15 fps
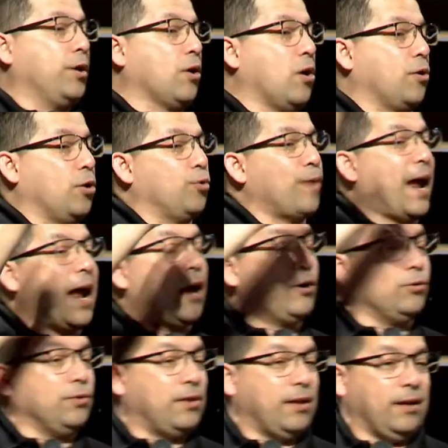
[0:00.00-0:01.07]
on
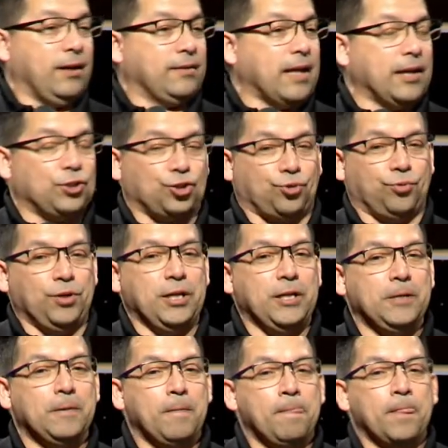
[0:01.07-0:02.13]
around the, that tree.
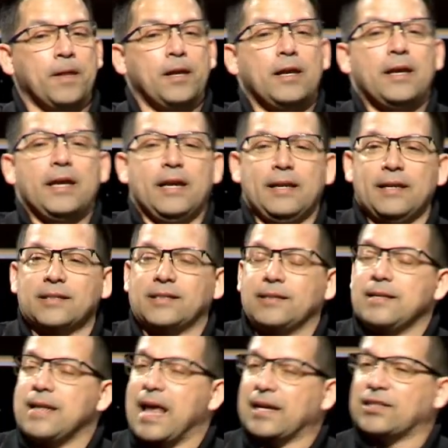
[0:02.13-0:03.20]
It is
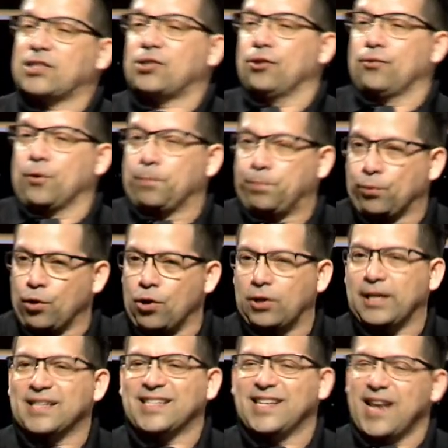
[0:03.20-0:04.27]
next to the brook,
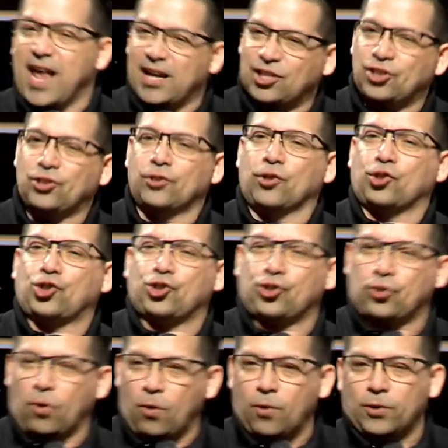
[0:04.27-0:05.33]
it's next to the
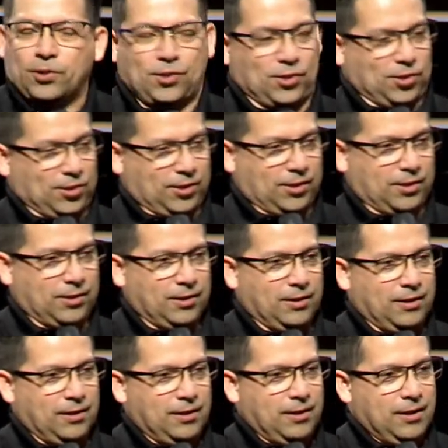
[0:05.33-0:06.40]
source.
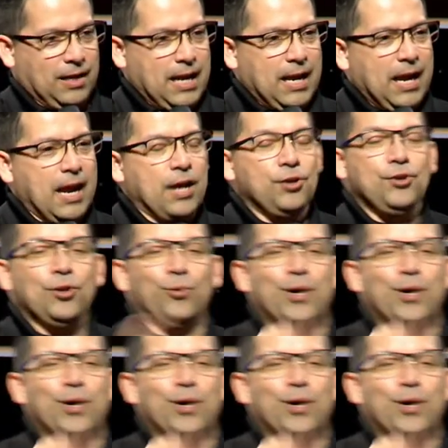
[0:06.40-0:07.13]
And you